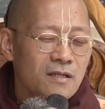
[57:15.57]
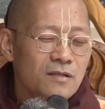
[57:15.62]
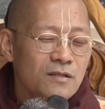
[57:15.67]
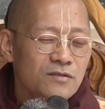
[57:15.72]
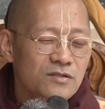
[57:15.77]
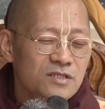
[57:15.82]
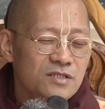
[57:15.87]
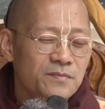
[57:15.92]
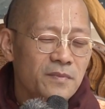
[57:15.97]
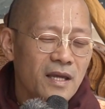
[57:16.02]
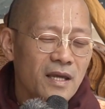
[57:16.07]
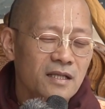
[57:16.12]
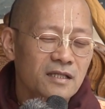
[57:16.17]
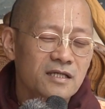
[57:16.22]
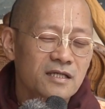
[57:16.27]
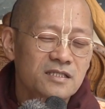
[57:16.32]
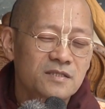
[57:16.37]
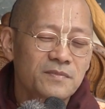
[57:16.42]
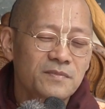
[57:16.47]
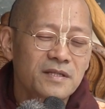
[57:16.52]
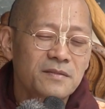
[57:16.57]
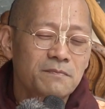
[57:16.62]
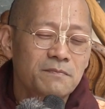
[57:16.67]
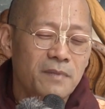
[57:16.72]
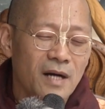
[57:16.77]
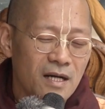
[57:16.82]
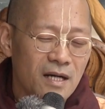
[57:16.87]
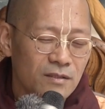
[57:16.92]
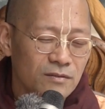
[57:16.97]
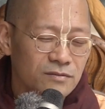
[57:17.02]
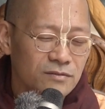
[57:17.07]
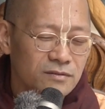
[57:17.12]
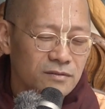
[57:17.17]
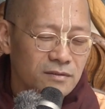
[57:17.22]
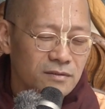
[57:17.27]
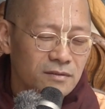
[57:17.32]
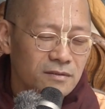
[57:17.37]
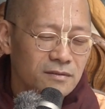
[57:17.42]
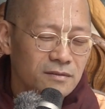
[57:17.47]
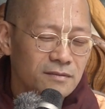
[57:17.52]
whose belly has been bound.